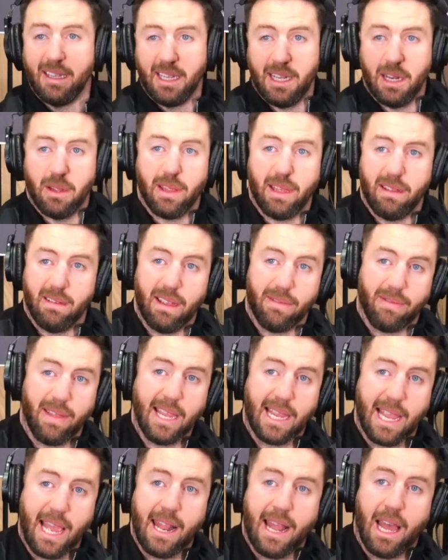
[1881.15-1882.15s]
if
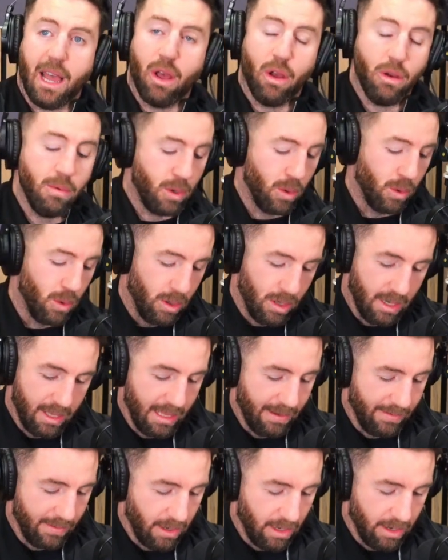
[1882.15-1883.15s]
they get that home quarter,
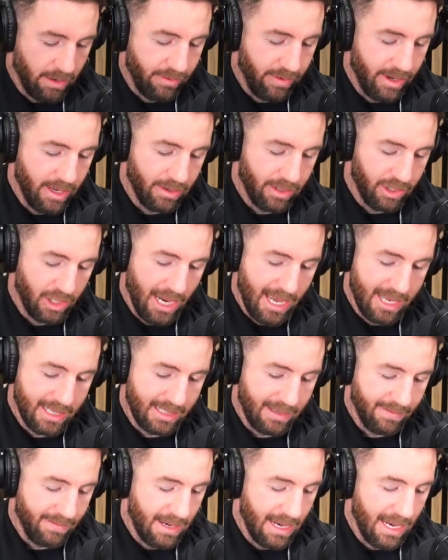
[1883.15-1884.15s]
they've got a real
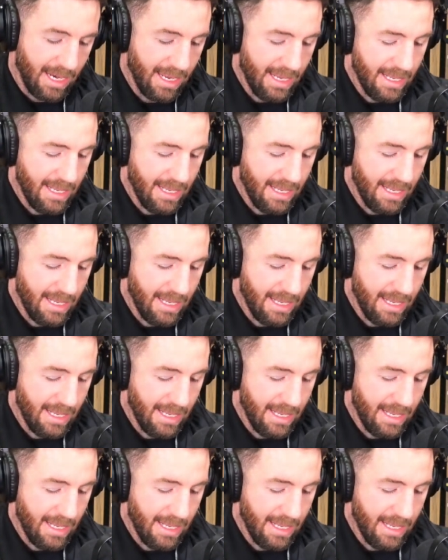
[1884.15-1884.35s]
chance, haven't they?